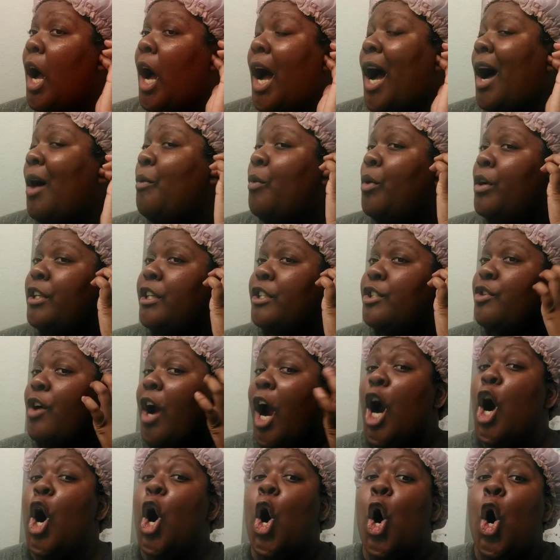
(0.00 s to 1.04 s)
I want to
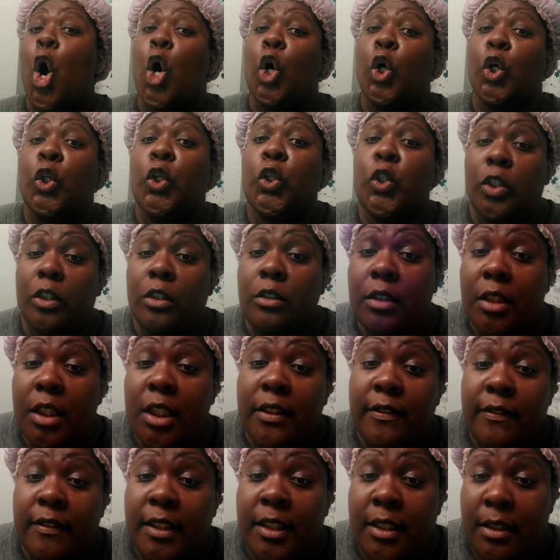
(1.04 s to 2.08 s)
try all
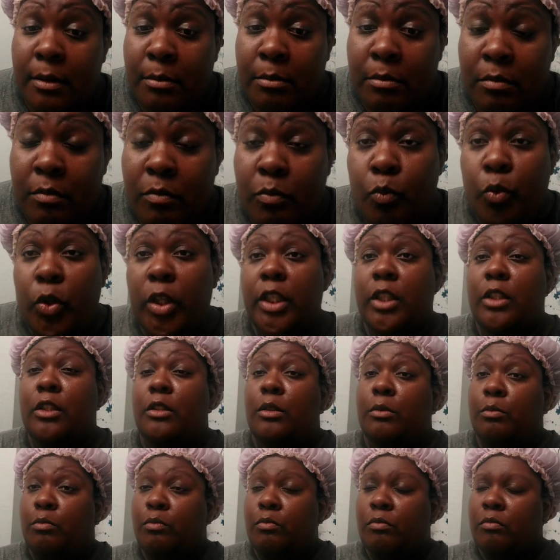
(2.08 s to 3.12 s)
of them.
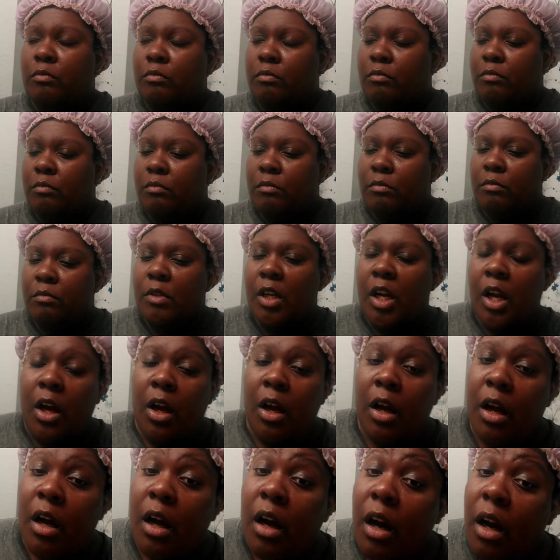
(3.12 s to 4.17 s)
Well,
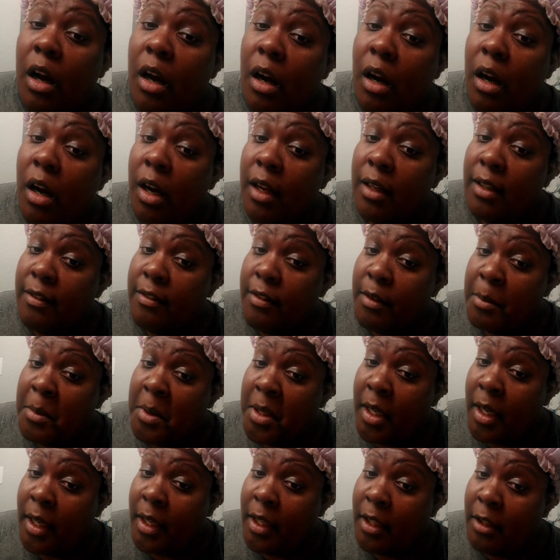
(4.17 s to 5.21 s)
all of them
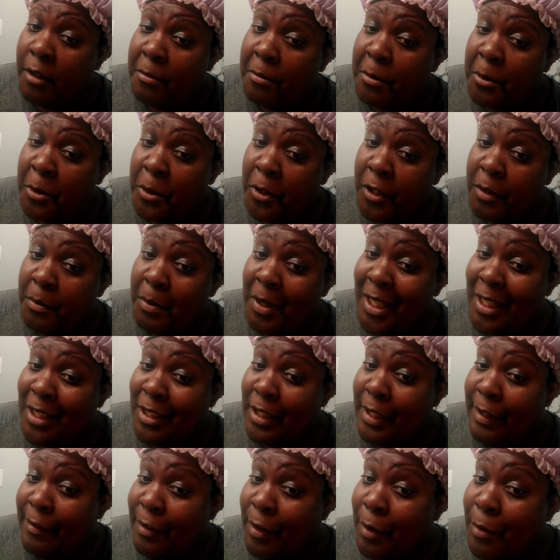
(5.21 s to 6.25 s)
that I can afford,
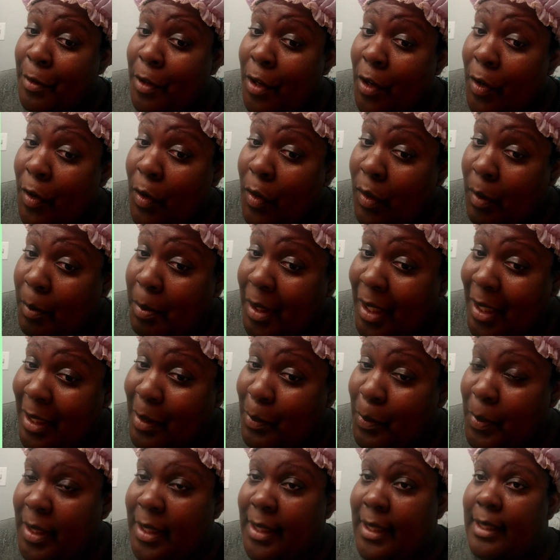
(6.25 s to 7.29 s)
because if you thought
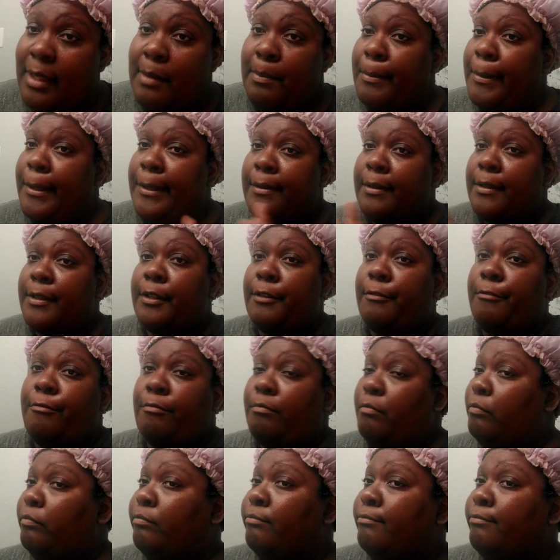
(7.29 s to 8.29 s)
Olaplex was expensive,